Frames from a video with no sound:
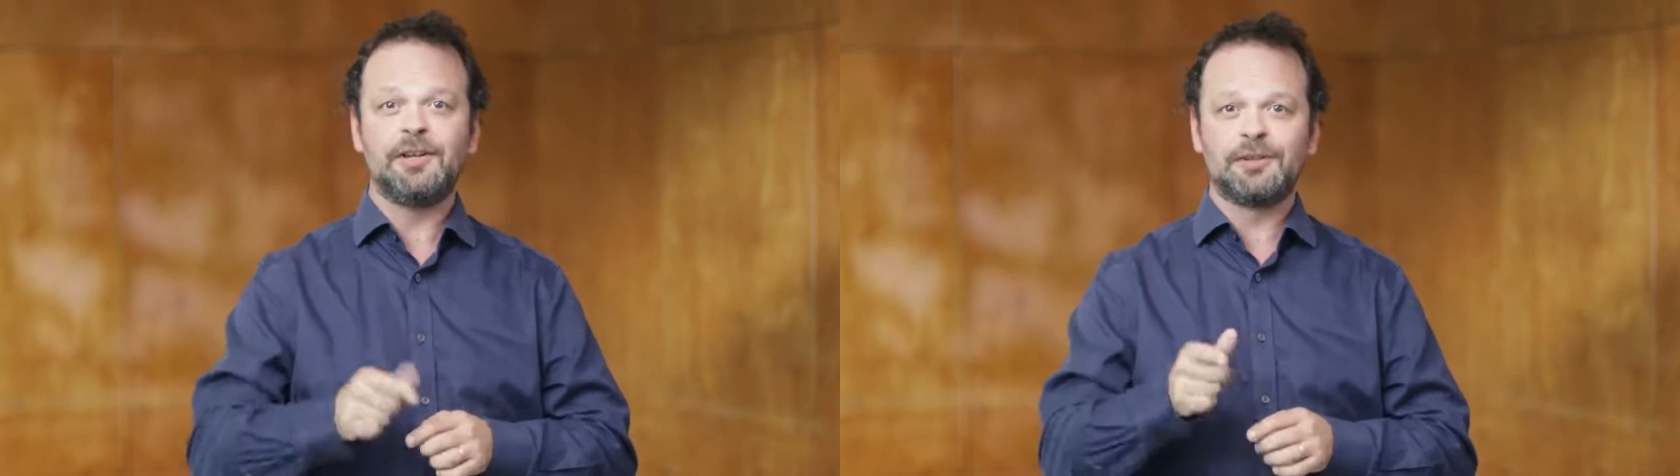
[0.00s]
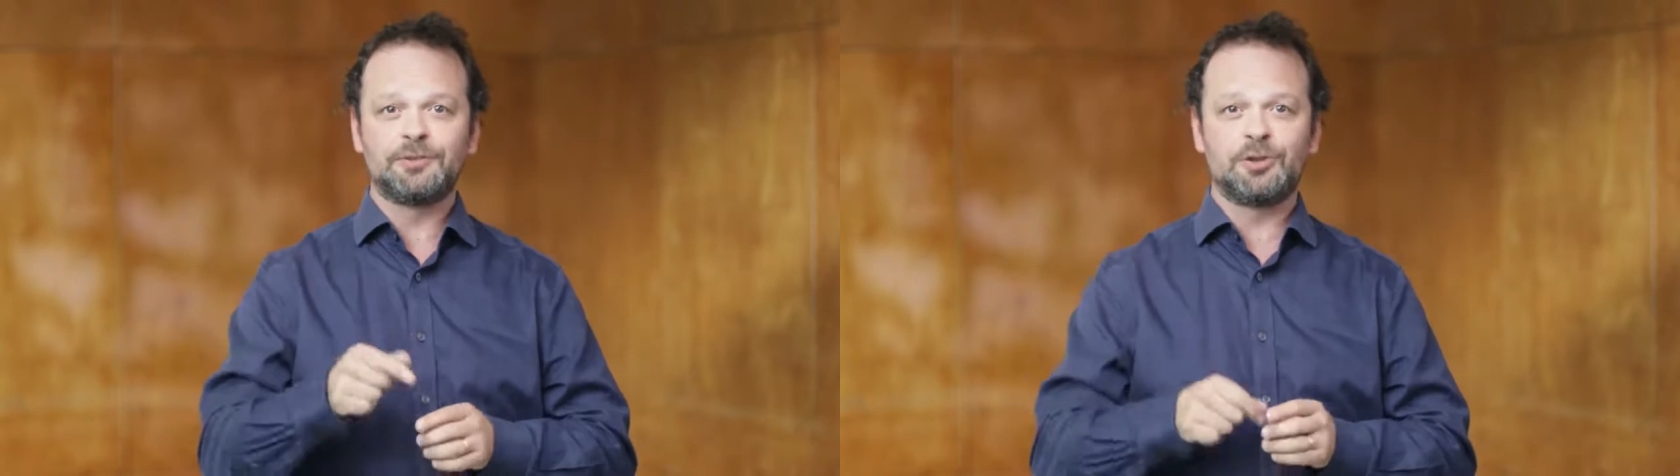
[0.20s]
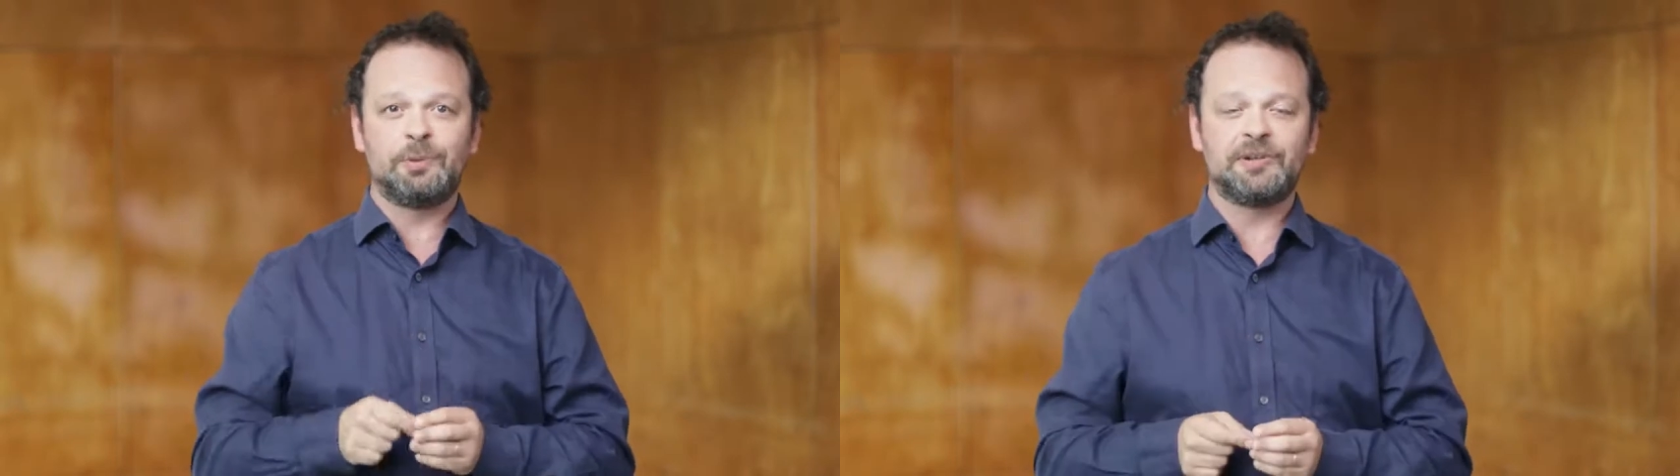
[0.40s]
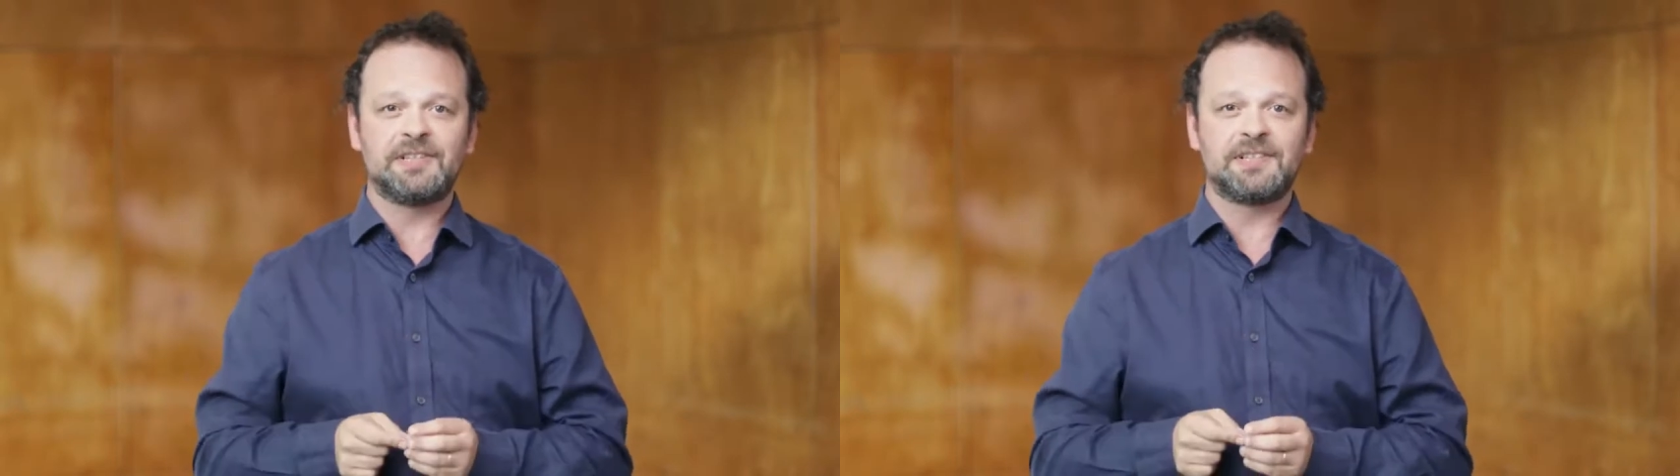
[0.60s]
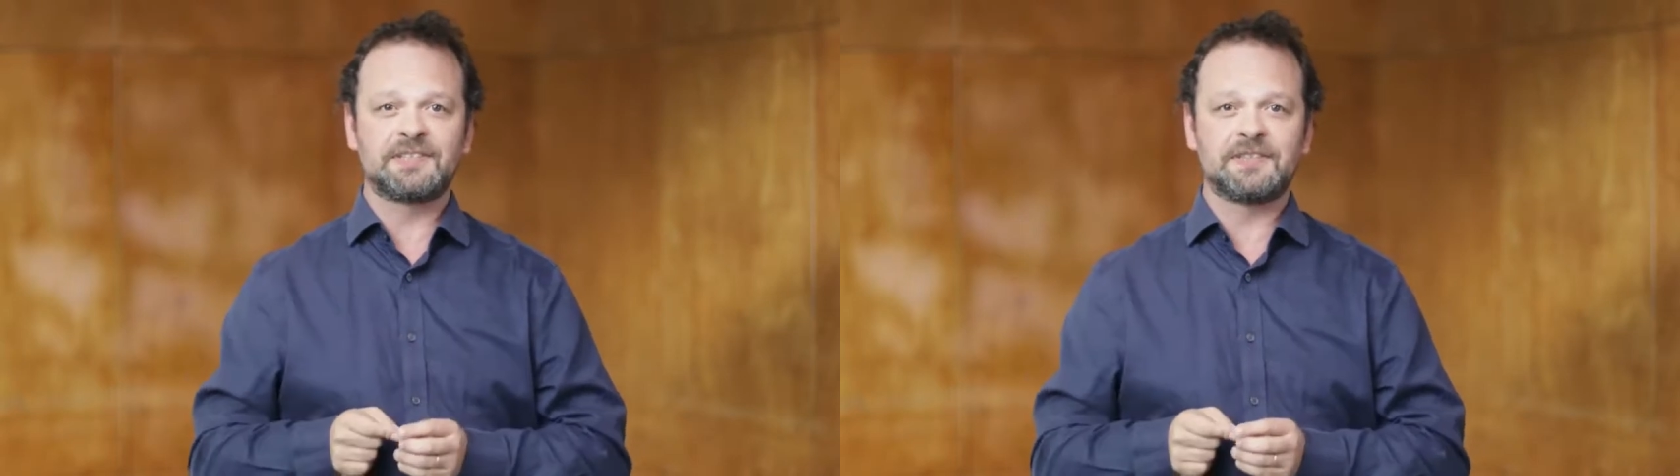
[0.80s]
so it should be
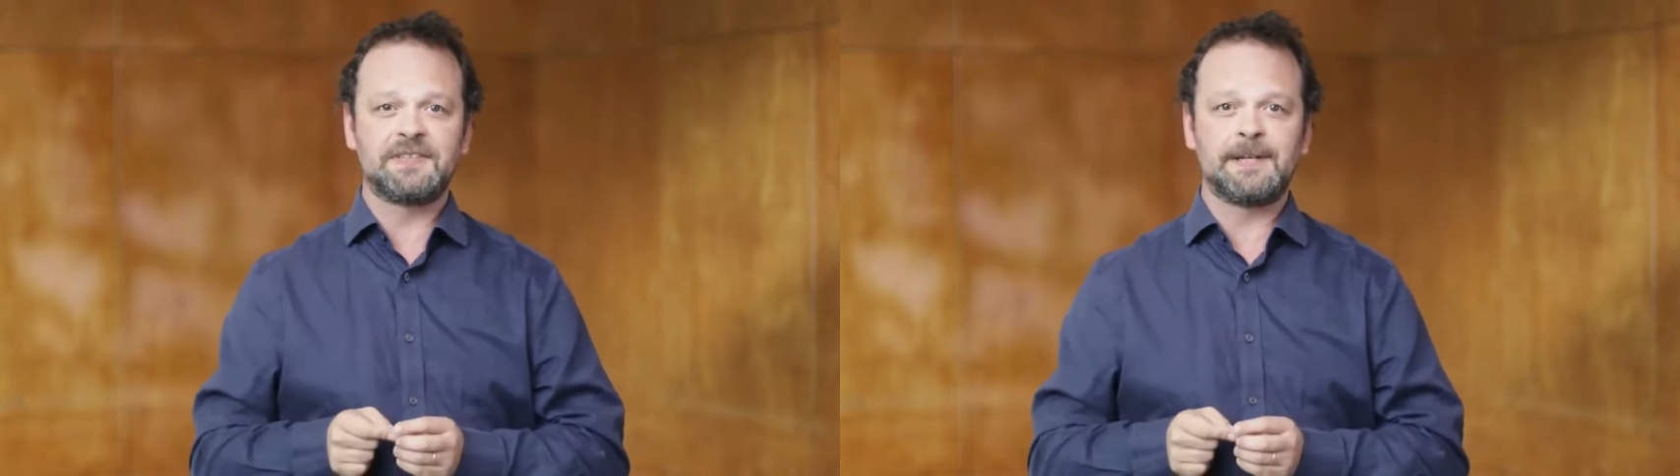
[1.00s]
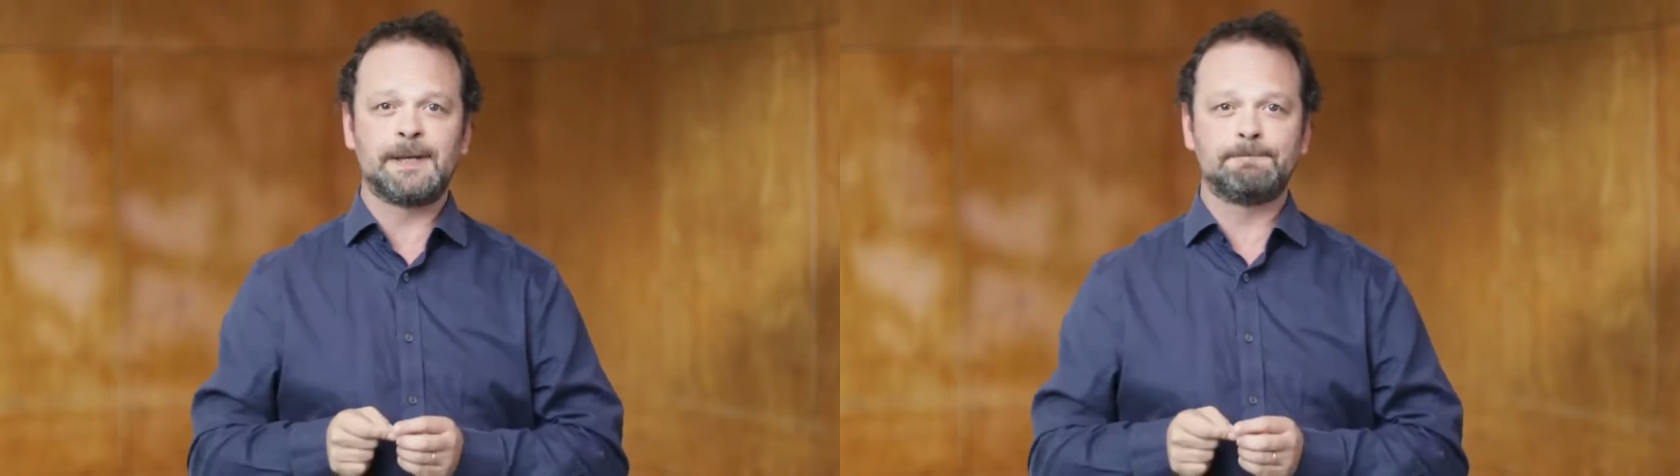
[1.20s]
pretty exciting.